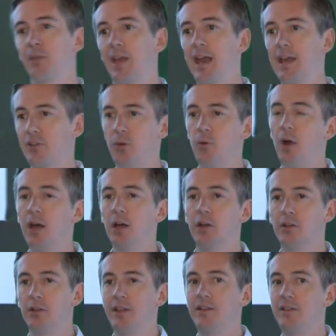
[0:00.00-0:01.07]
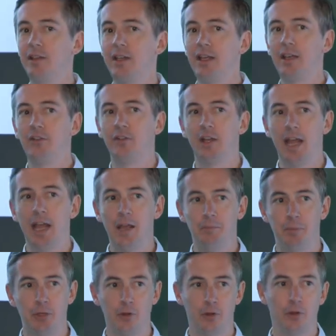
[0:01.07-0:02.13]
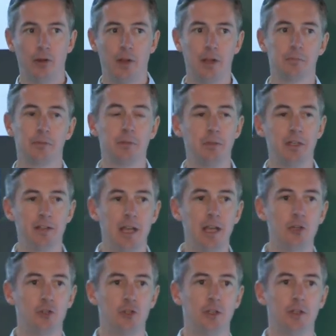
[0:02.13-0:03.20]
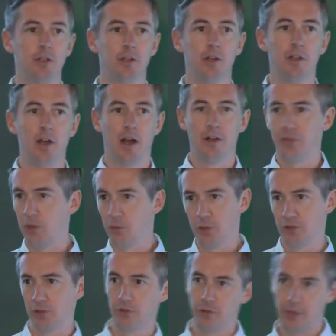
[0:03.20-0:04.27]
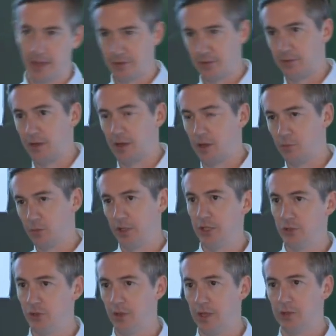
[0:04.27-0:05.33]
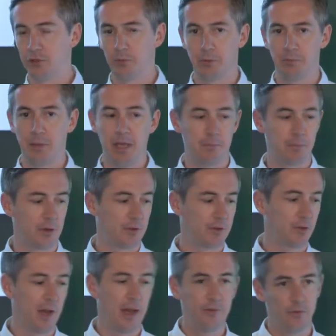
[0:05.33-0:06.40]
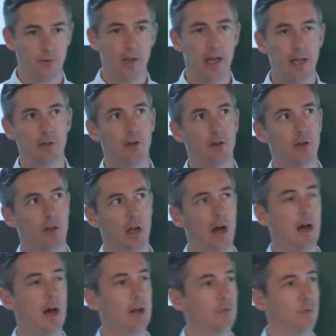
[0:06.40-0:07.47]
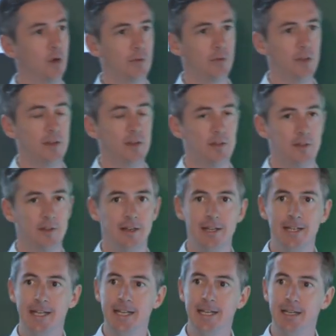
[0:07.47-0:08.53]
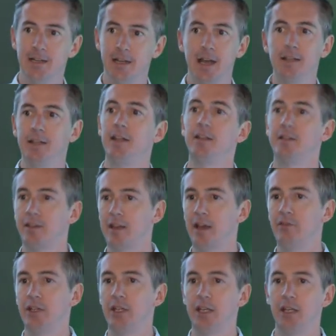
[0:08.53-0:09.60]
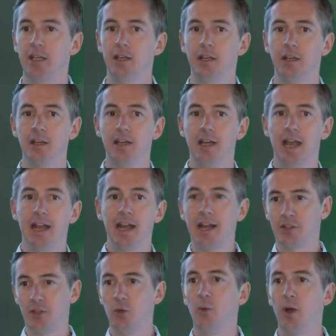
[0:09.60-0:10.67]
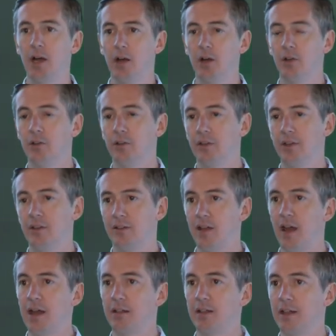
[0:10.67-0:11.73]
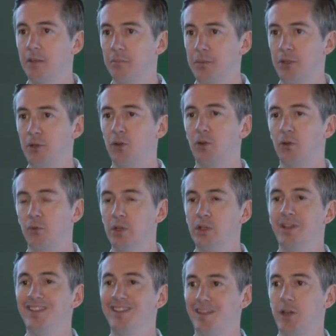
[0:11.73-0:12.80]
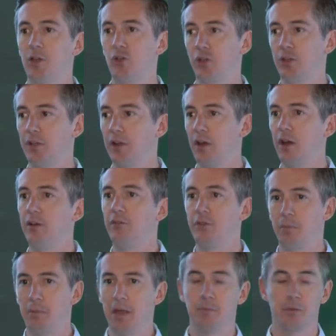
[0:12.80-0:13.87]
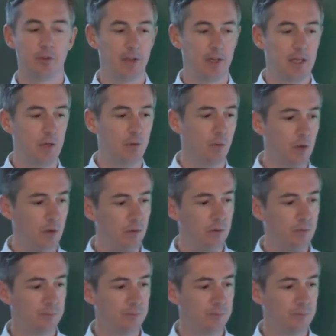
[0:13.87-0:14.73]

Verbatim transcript: SQL isn't even a pure implementation of the original uh, relational algebra paper. So Ed Edgar Codd wrote this in 1970, and SQL is not like a pure realization of the paper that he wrote.